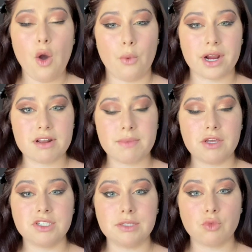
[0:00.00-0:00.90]
we're gonna be
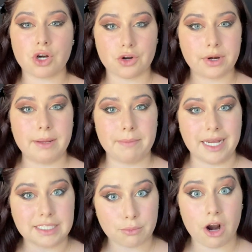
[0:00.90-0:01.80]
using more
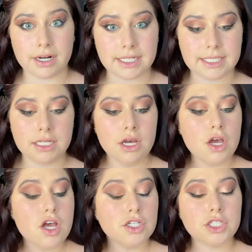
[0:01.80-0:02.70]
cream-based products.
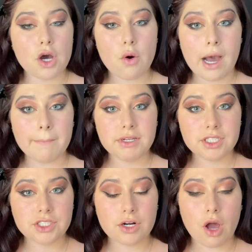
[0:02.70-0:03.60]
So I'm gonna
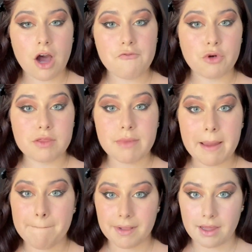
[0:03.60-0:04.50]
start off with my
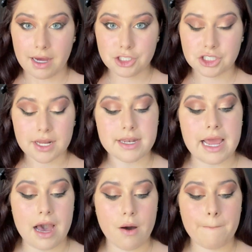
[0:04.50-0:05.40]
blush.
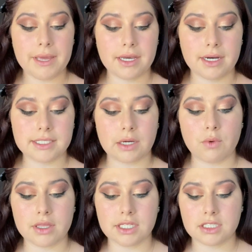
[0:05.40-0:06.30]
Now, because I
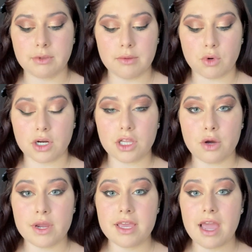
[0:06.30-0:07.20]
want this to be more
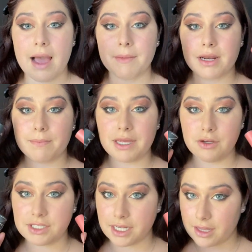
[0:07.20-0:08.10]
glowy, I'm gonna be
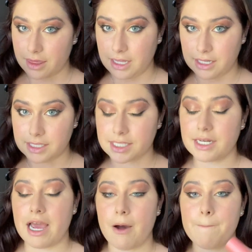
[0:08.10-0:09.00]
using these.
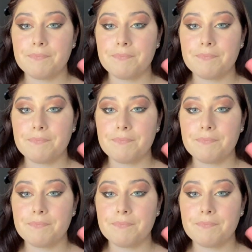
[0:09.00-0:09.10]
Now,